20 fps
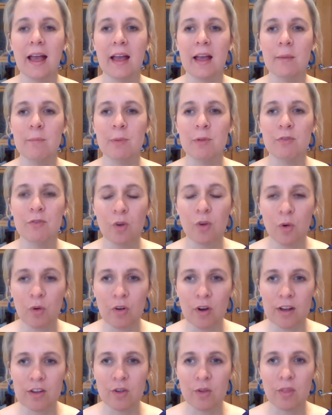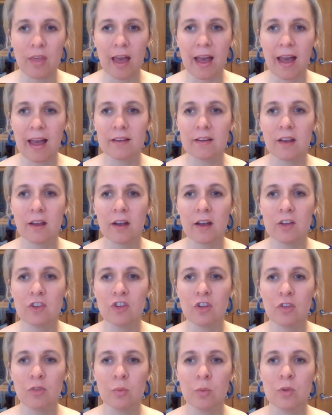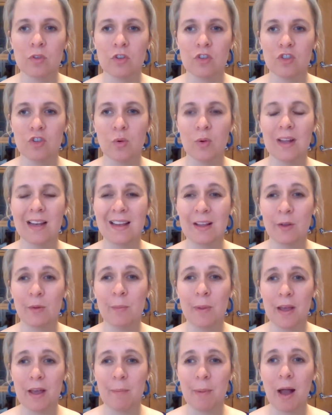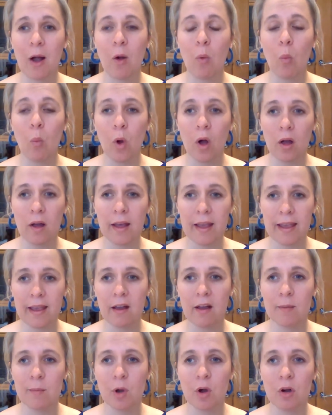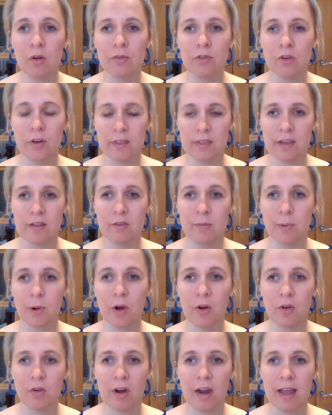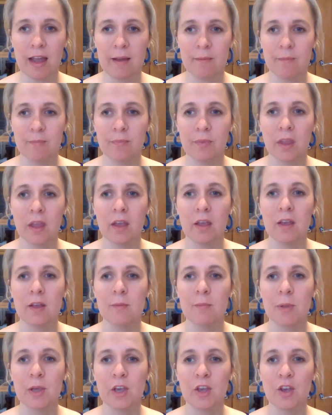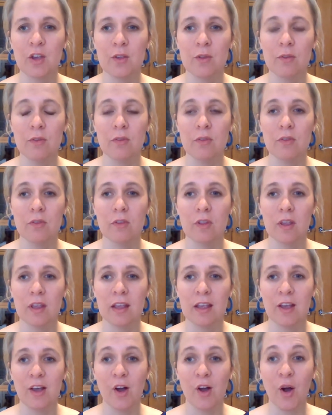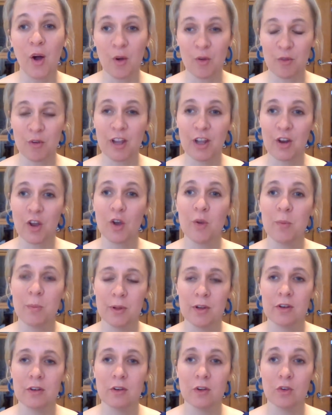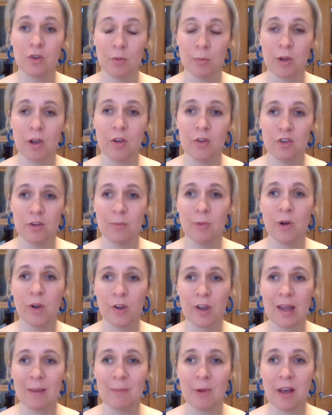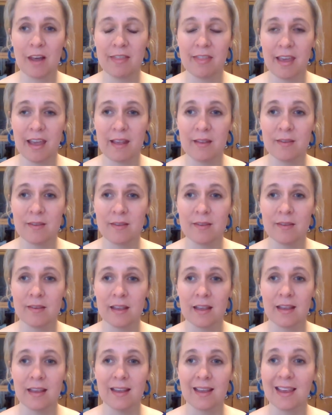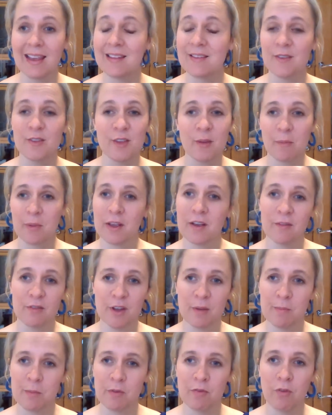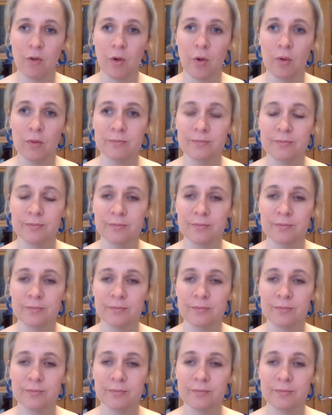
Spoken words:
And before I do that, I just want to talk a little bit about why I'm offering this program, because offering an open group coaching program like this isn't something I've done before.